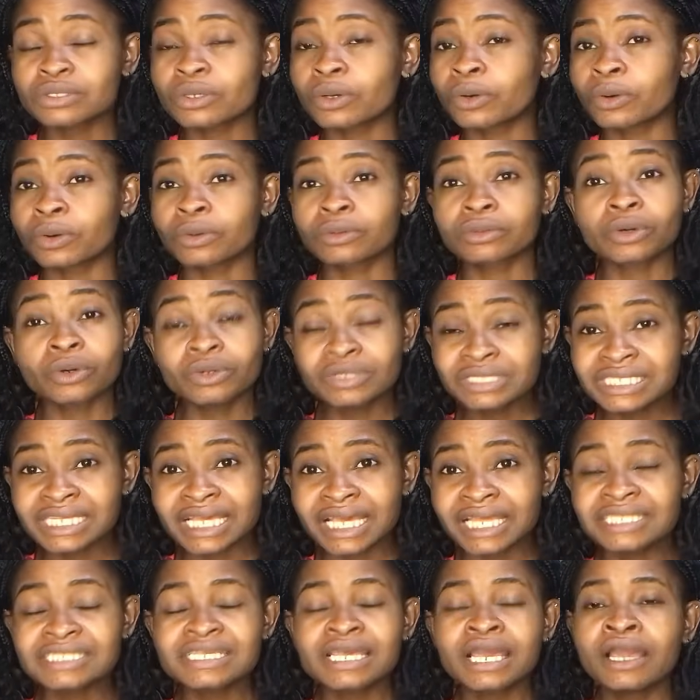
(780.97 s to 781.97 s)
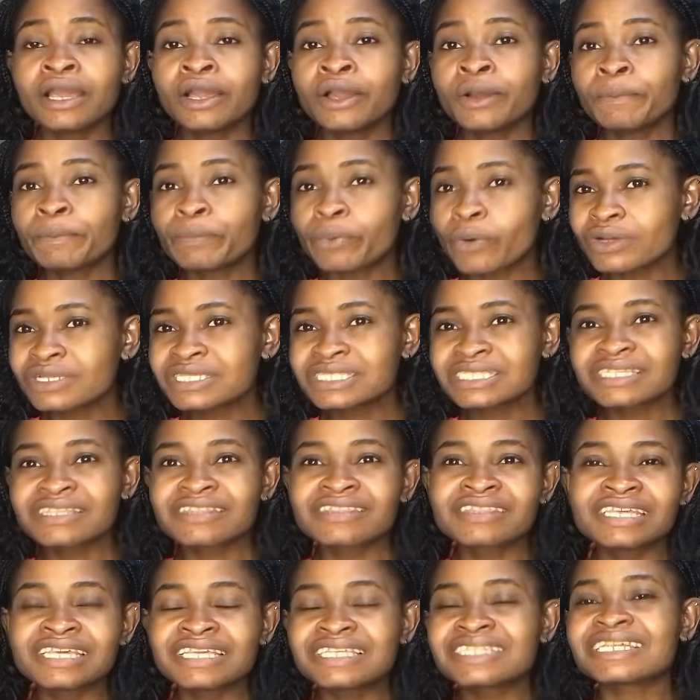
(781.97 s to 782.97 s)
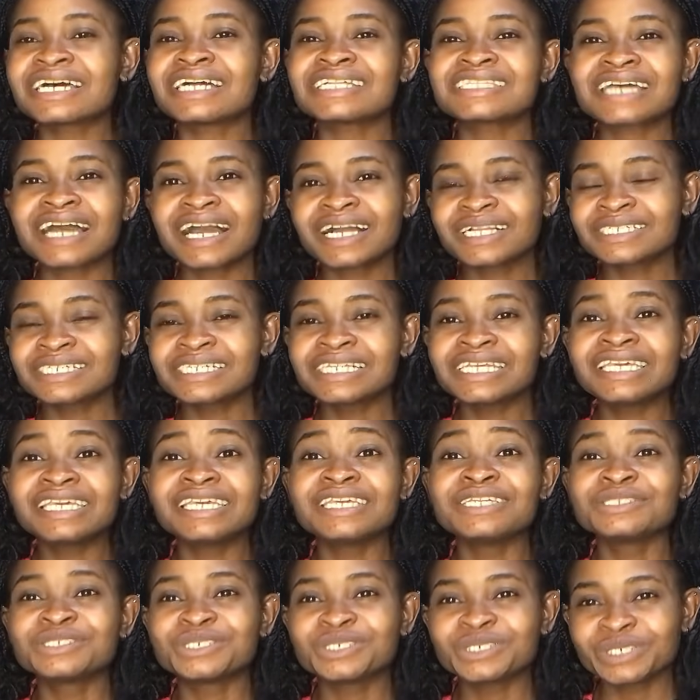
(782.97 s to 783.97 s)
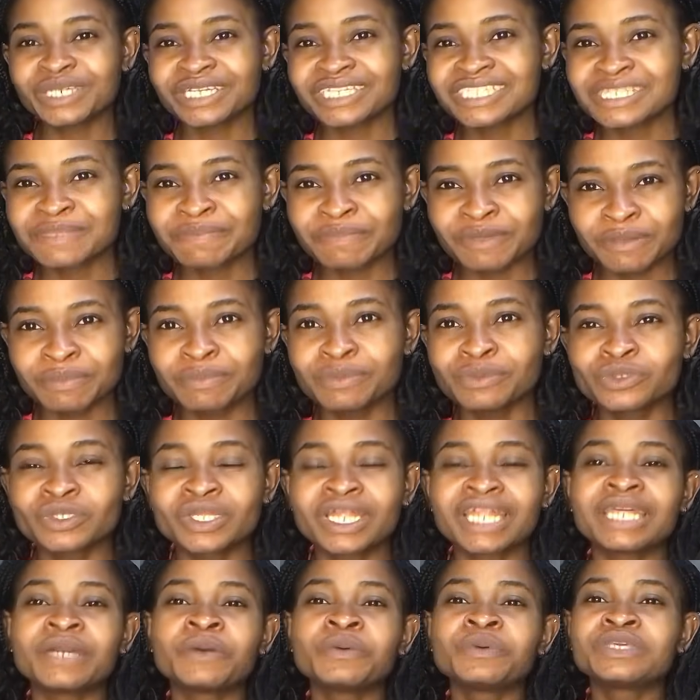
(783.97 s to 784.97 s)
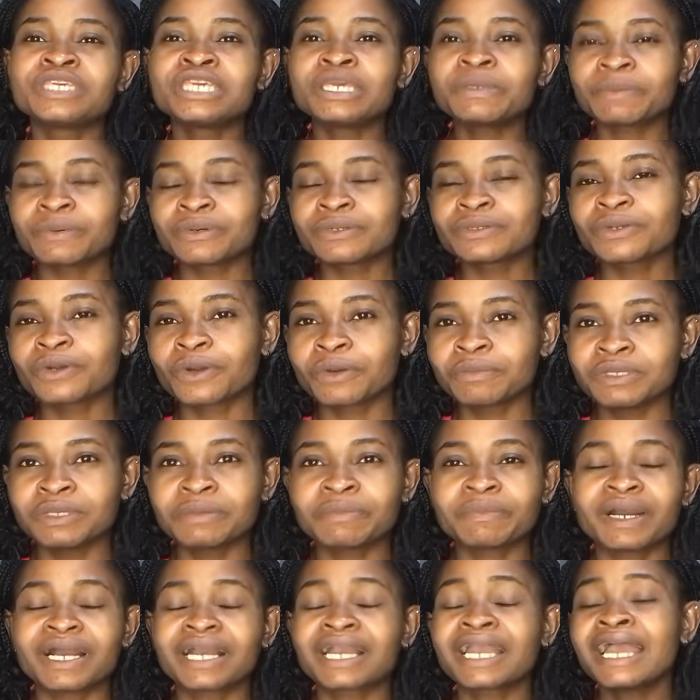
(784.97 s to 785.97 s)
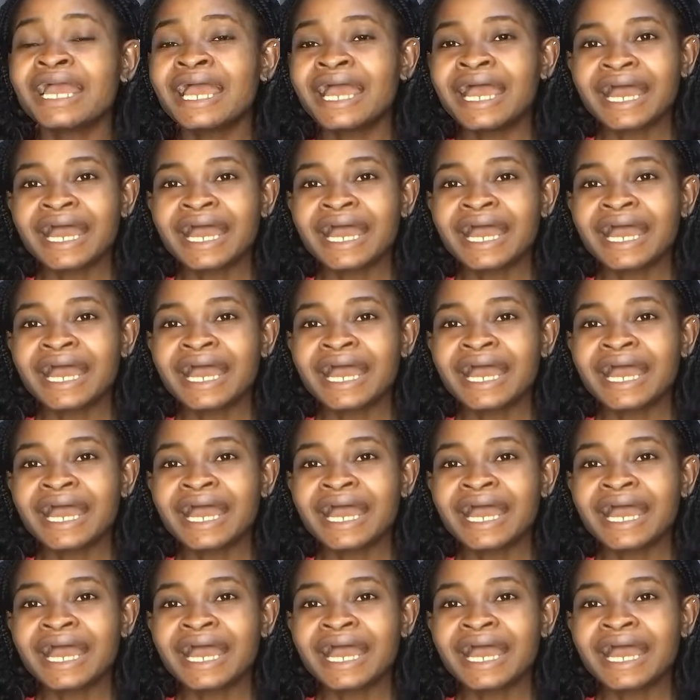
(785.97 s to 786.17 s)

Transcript: or content, post things that actually interest people so that they will keep on coming back.